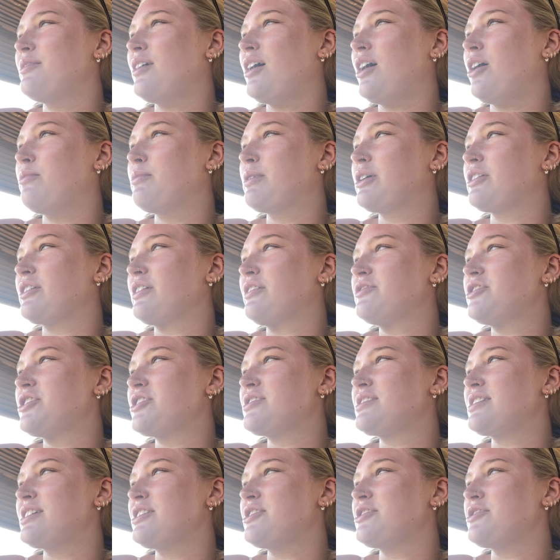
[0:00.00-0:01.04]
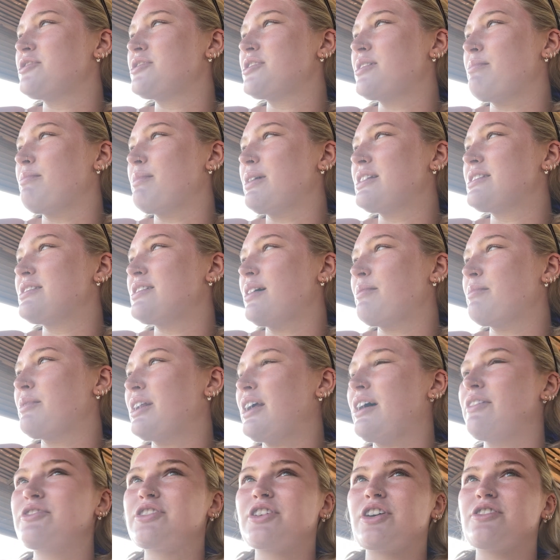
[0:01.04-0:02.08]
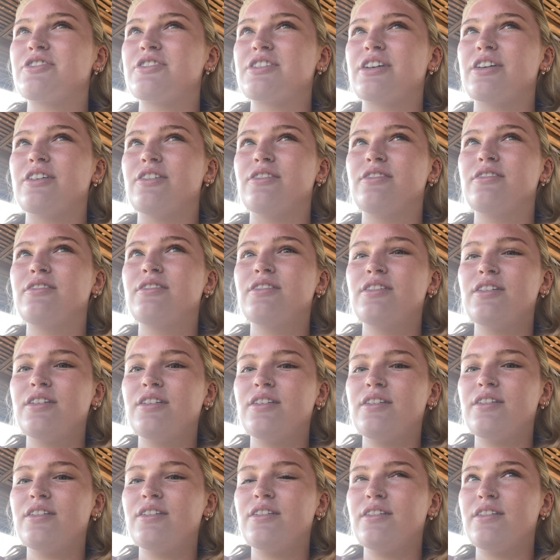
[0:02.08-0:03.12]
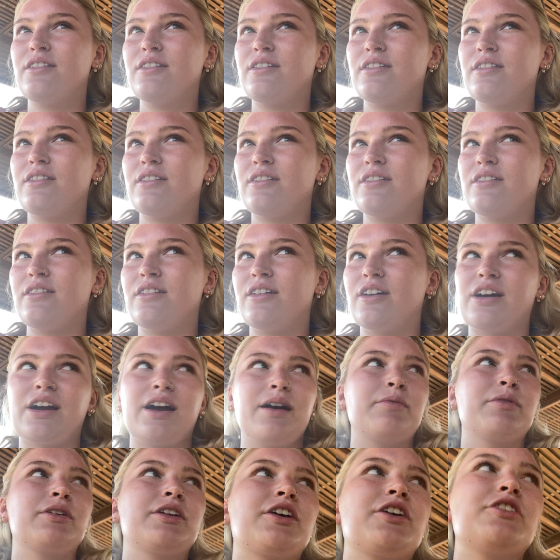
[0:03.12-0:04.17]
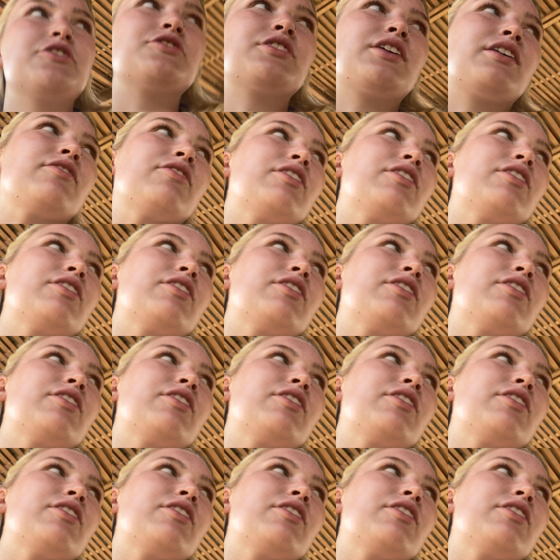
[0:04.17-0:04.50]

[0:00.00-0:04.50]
oh my god, I've just seen two sunbeds that I'm gonna have to go steal. Okay, I'm gonna go do that